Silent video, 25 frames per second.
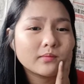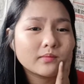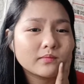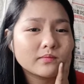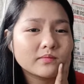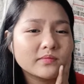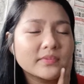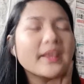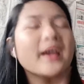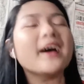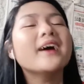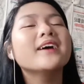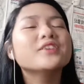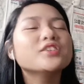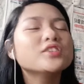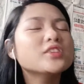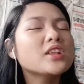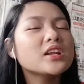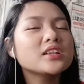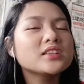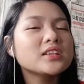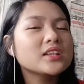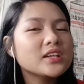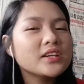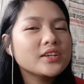Yeah, yun
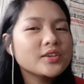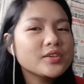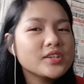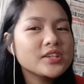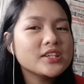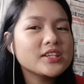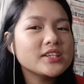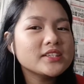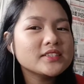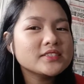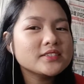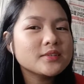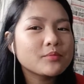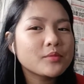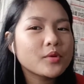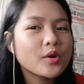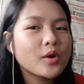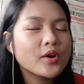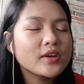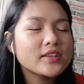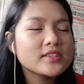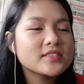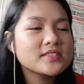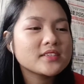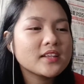na lang talaga yung iniisip
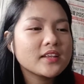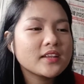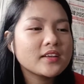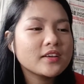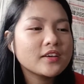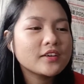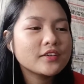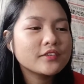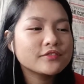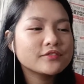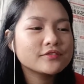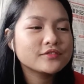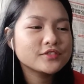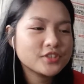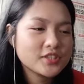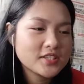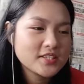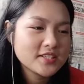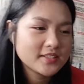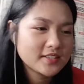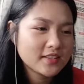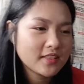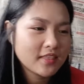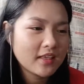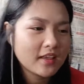ko instead of
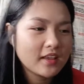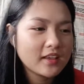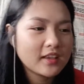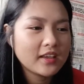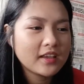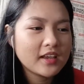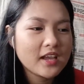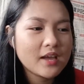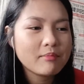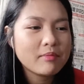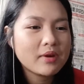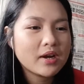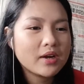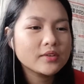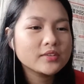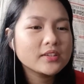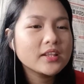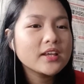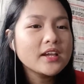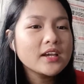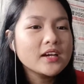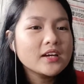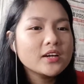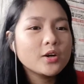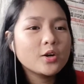just thinking about,
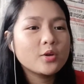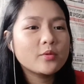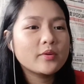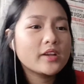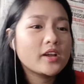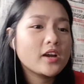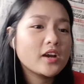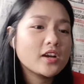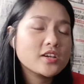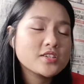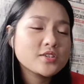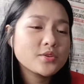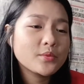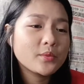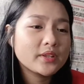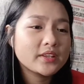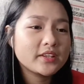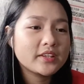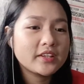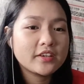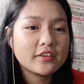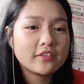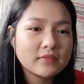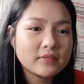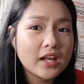oh my gosh, what
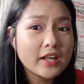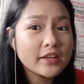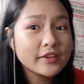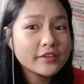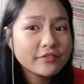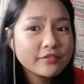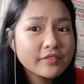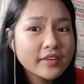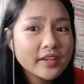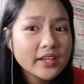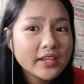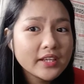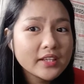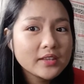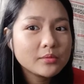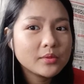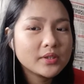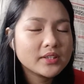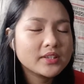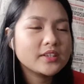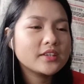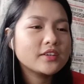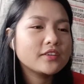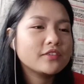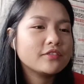if I fail?
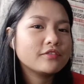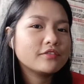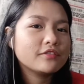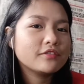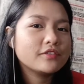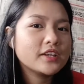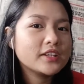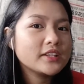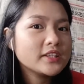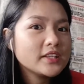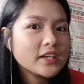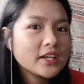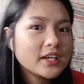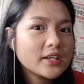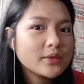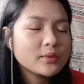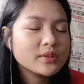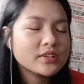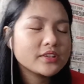What if ganyan?